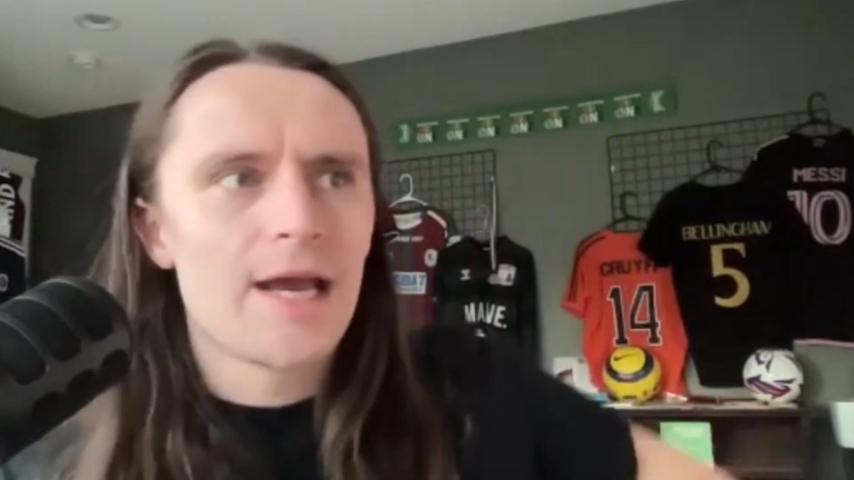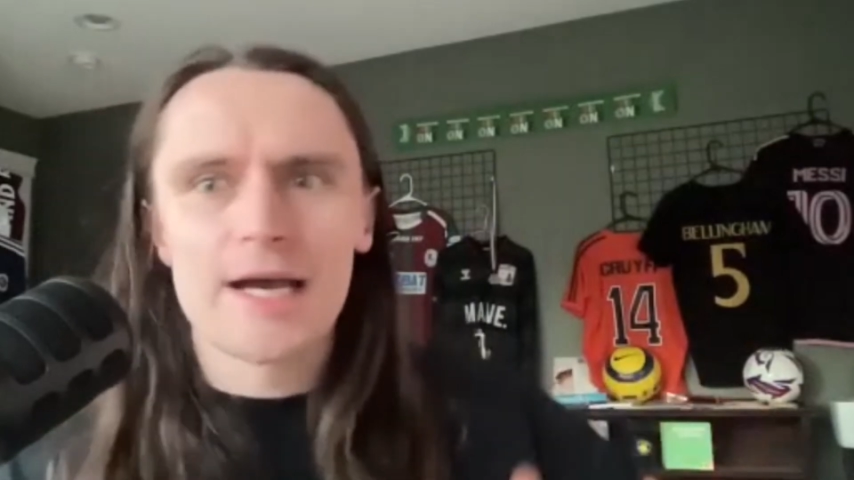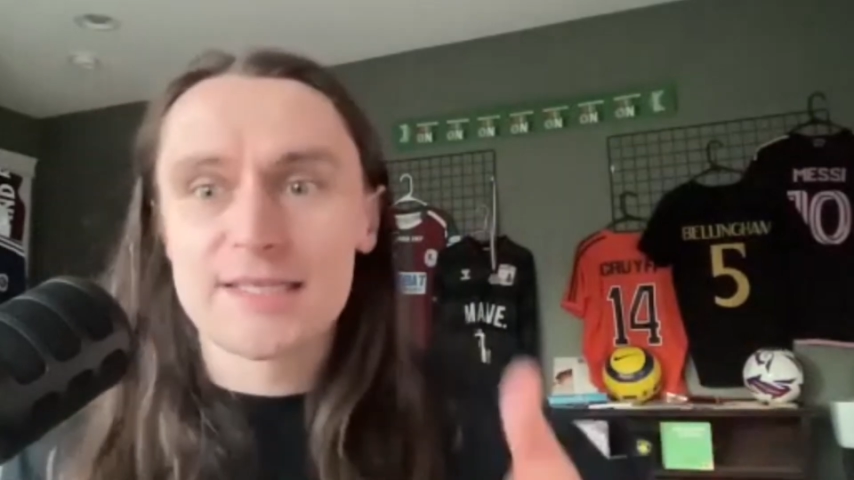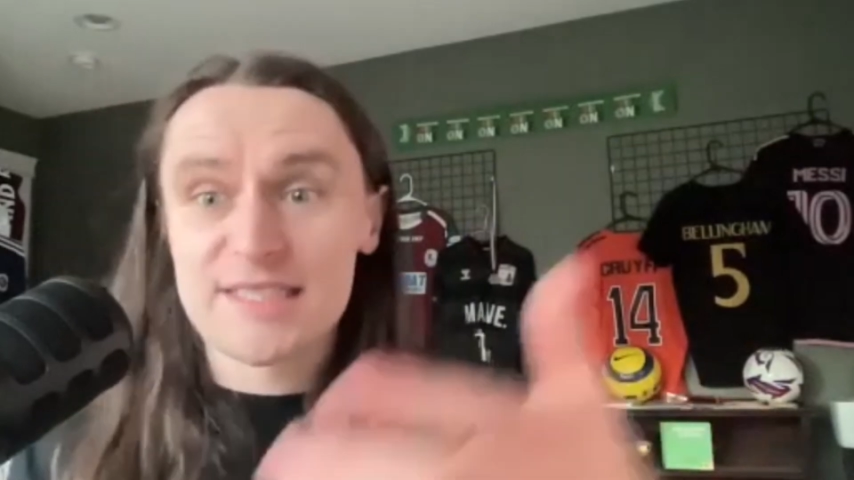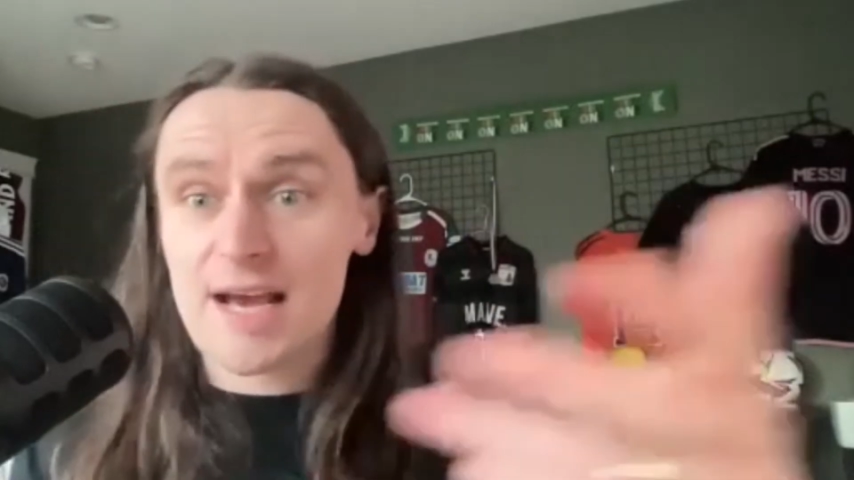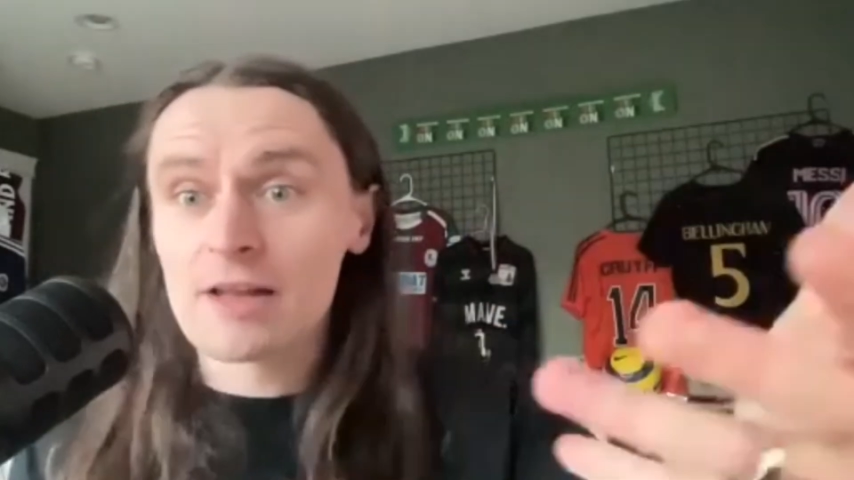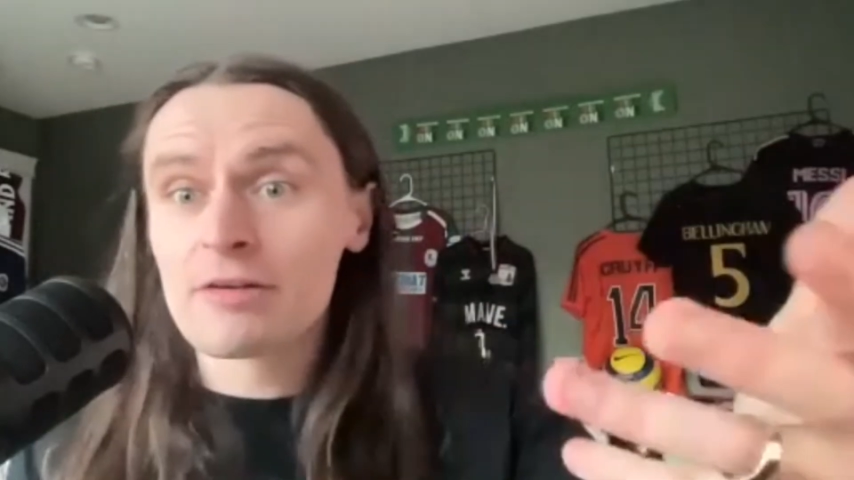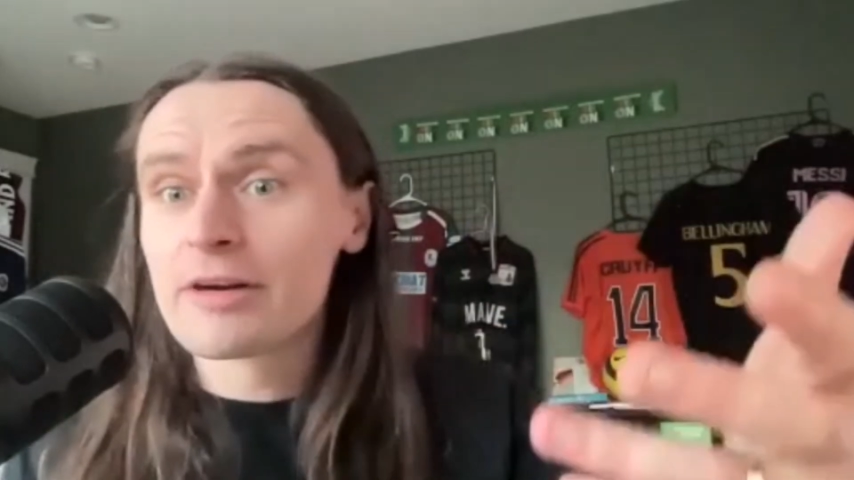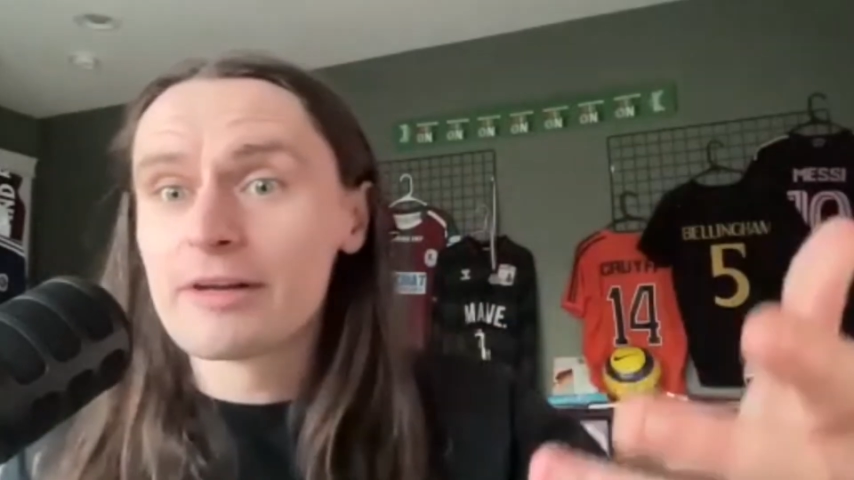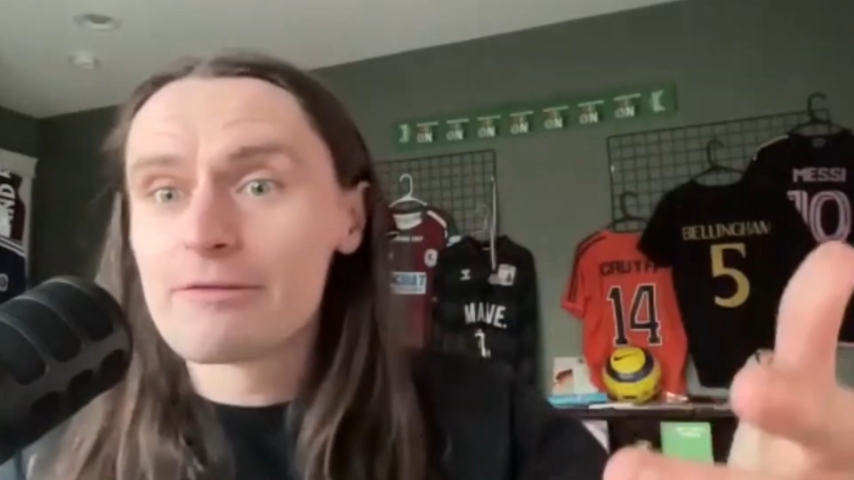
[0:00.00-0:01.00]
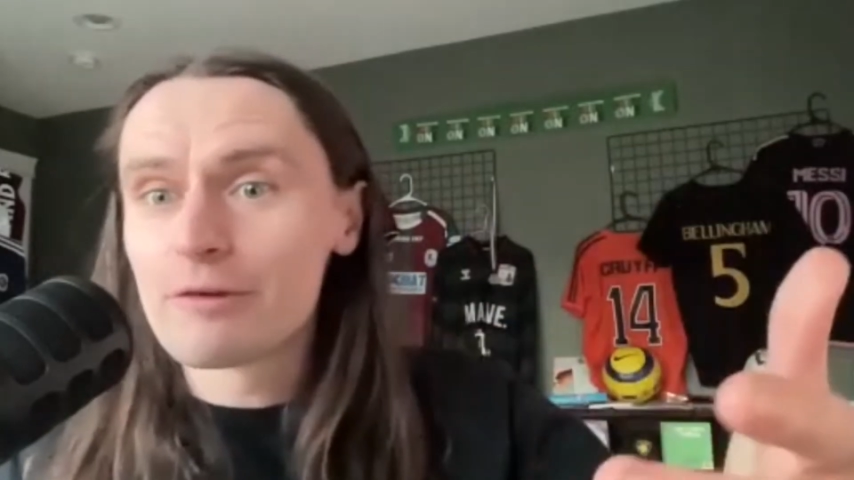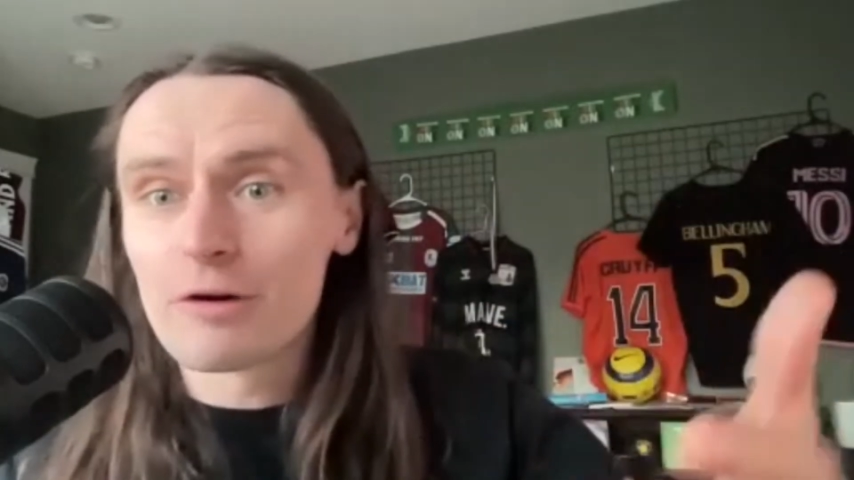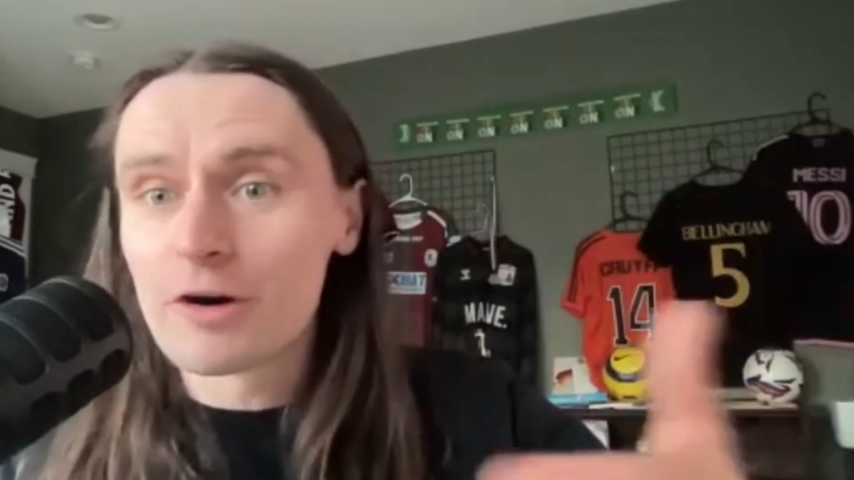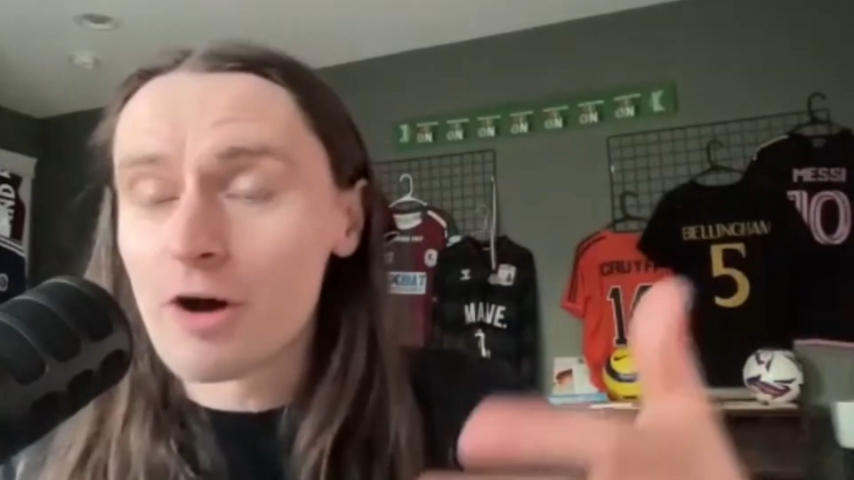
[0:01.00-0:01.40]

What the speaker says: a salary for an